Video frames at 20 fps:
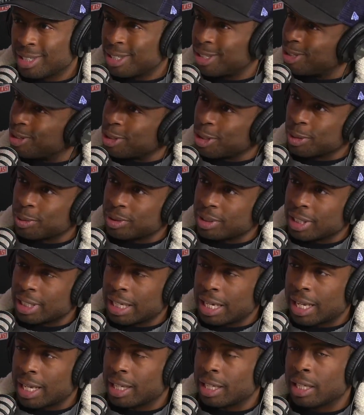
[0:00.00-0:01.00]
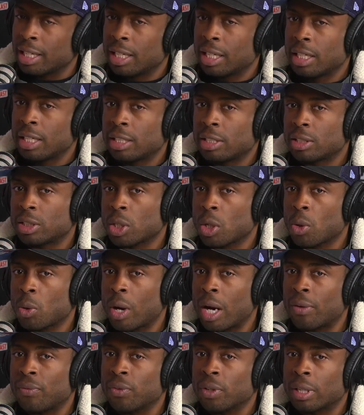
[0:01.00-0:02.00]
You know what I'm saying? Like, so
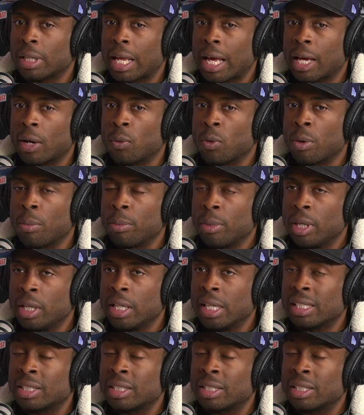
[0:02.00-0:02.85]
I feel like with me,